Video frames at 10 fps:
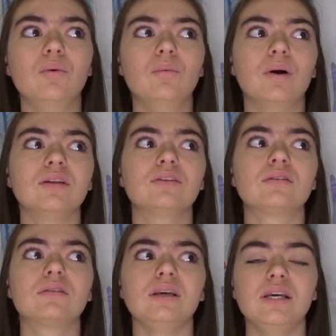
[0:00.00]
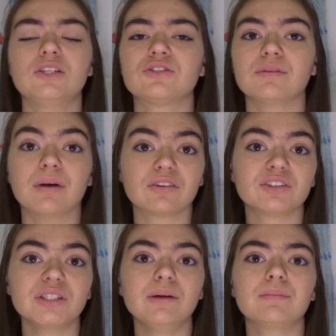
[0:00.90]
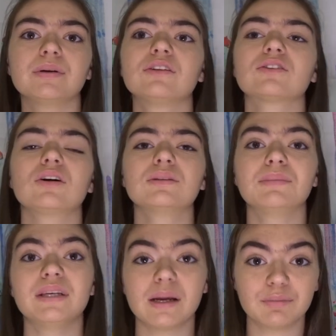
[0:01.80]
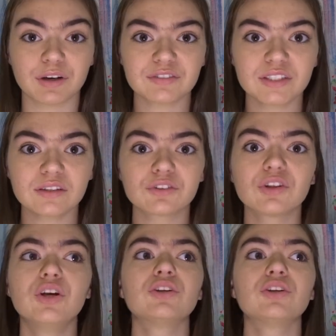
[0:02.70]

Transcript: once each semester, but it's called Midnight Breakfast.